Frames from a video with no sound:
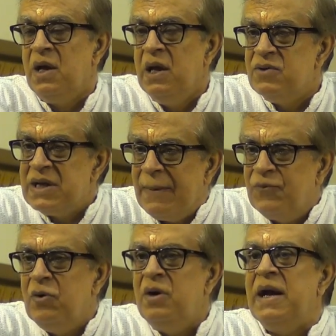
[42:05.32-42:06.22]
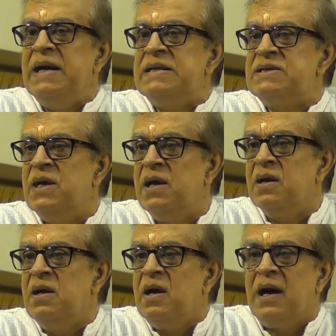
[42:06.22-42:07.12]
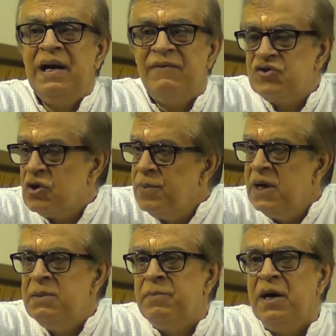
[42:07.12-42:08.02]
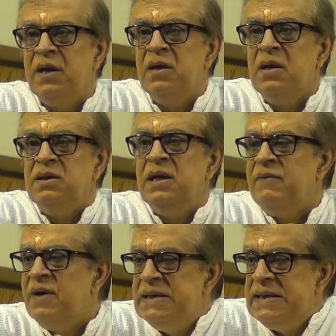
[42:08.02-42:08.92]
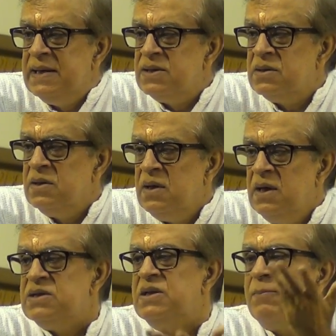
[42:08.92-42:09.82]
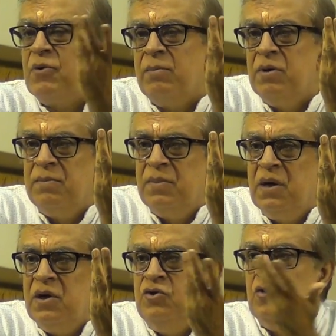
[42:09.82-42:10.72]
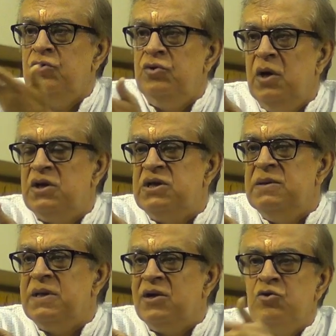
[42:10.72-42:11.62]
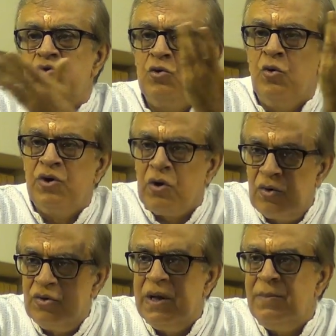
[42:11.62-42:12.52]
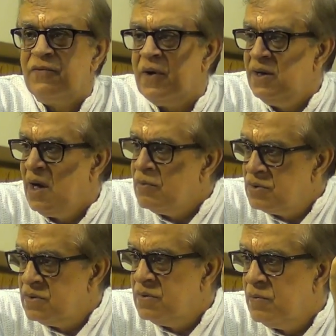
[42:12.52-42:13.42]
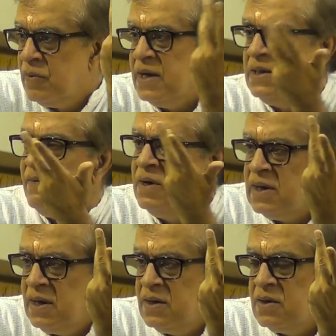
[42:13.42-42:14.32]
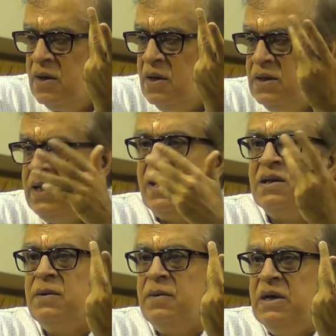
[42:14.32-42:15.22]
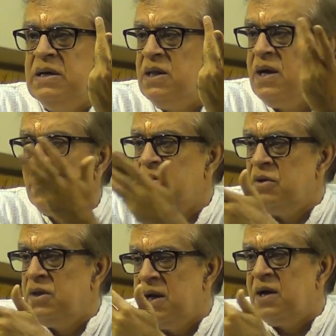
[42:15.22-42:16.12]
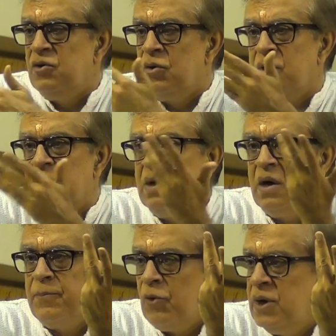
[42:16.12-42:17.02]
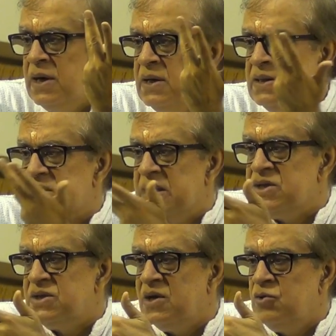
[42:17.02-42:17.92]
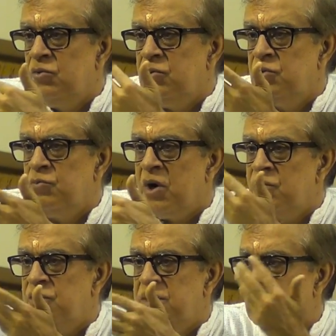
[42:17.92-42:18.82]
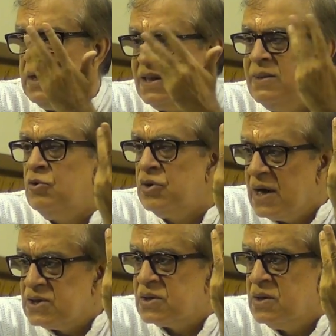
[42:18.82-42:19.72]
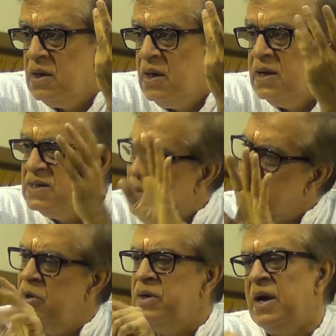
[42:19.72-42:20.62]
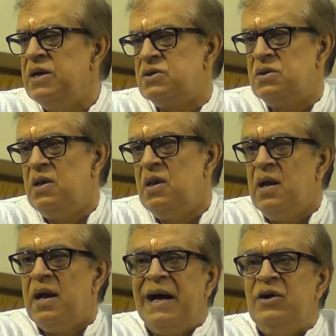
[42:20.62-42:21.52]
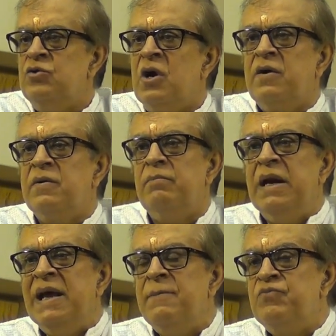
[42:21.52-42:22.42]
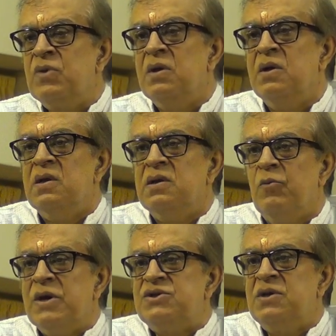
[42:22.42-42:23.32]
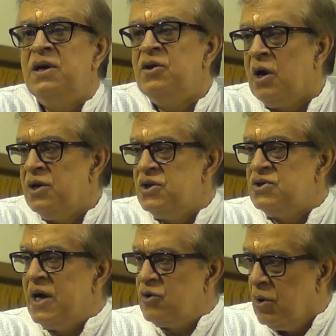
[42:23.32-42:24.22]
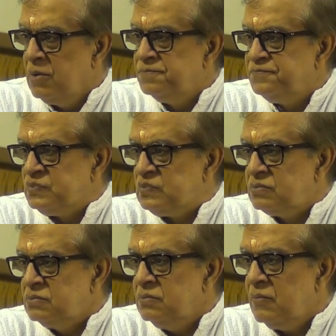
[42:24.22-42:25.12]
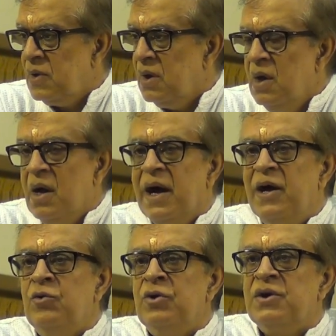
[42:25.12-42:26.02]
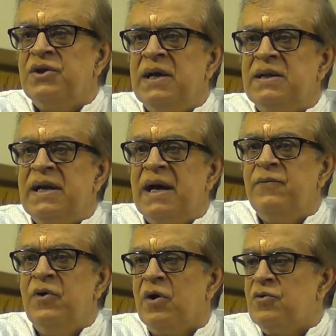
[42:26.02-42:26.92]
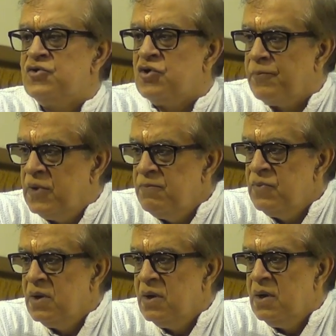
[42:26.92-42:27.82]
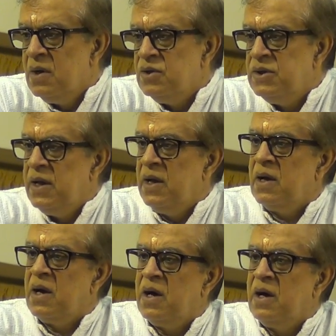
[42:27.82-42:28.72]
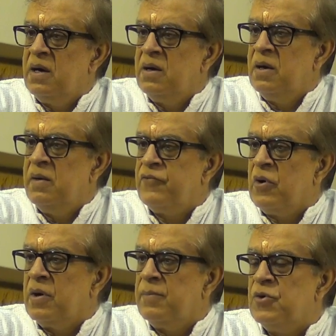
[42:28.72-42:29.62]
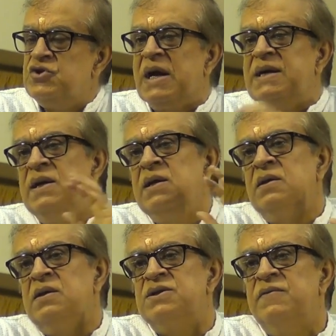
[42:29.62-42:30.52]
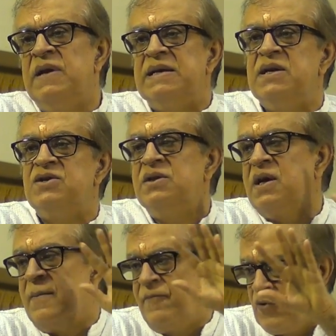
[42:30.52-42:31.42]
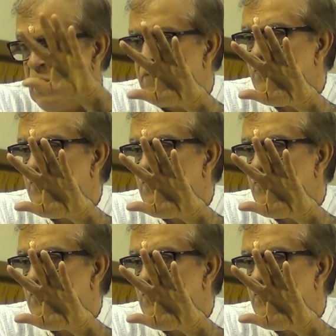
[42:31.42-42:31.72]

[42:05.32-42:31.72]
He was absolutely right in saying, I never stopped anybody. They never did it. It's their problem. It seems that you should go and talk to them and find out why they haven't done it. They are your opponent in the sense that you want to take them to task. He's absolutely right. I do not blame the Western Indologists at all. I do not think that we ought to stop them. They are projecting the civilization they come from.